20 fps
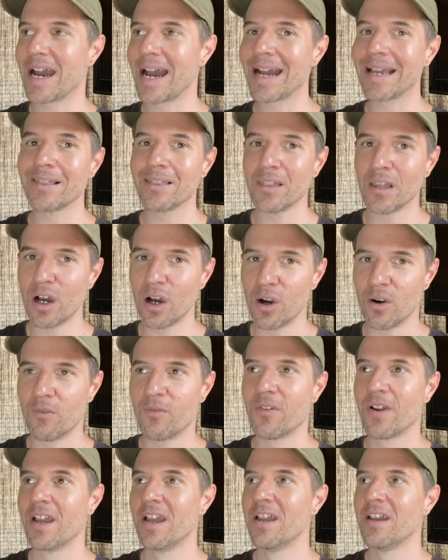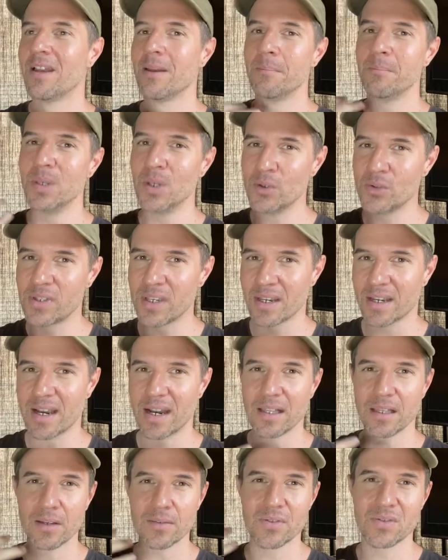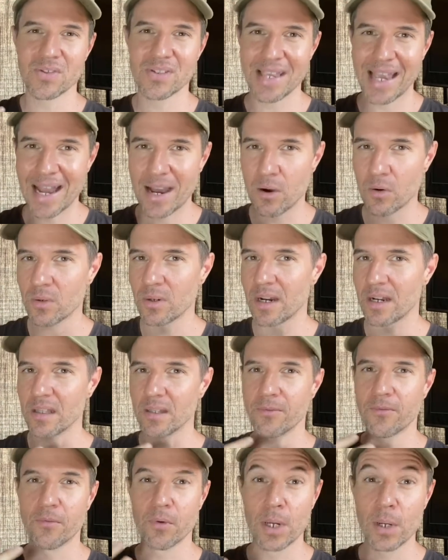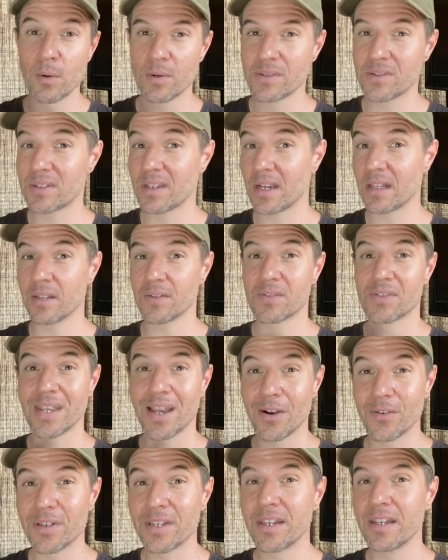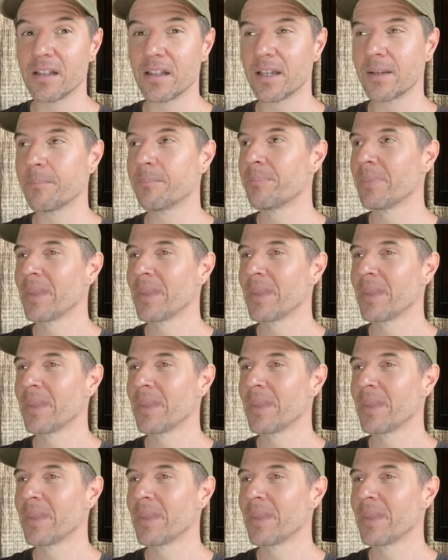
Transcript: I love music, I love sound, I love frequency, I love sound healing,